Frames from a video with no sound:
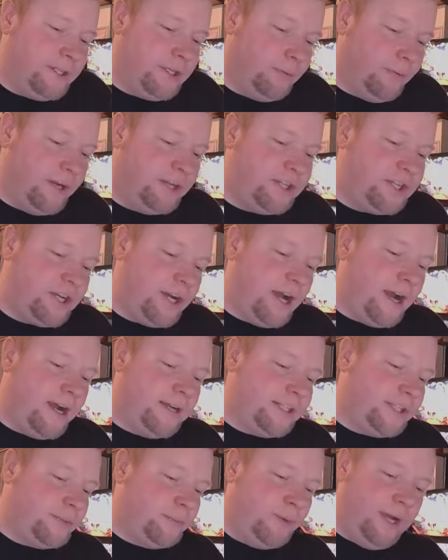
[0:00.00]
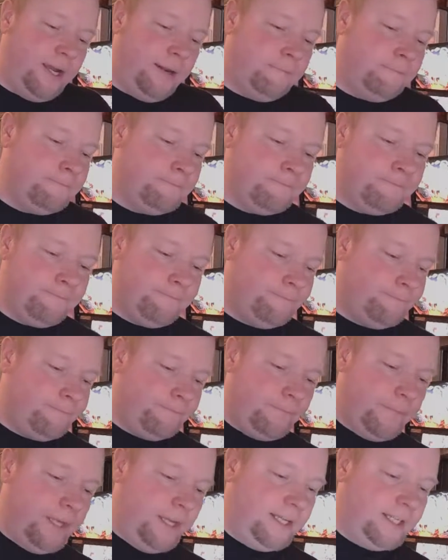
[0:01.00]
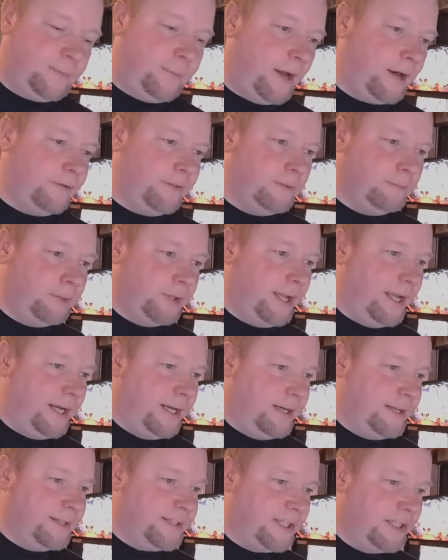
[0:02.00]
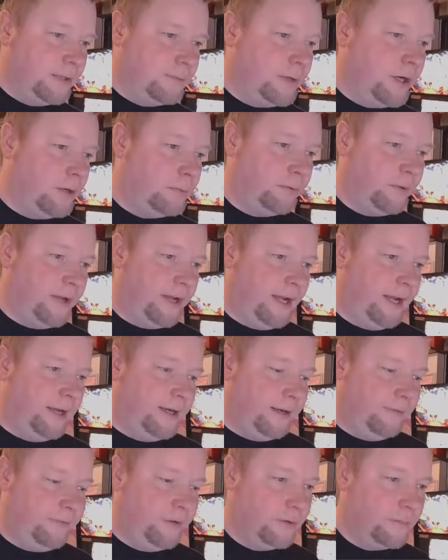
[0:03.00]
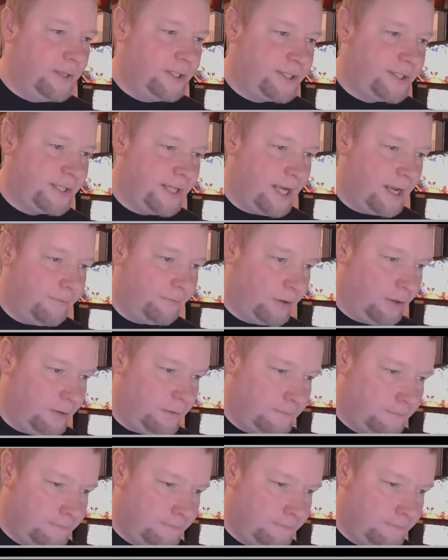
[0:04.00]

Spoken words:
of red shots, but it's better than playing it in single ball play, and I feel much safer.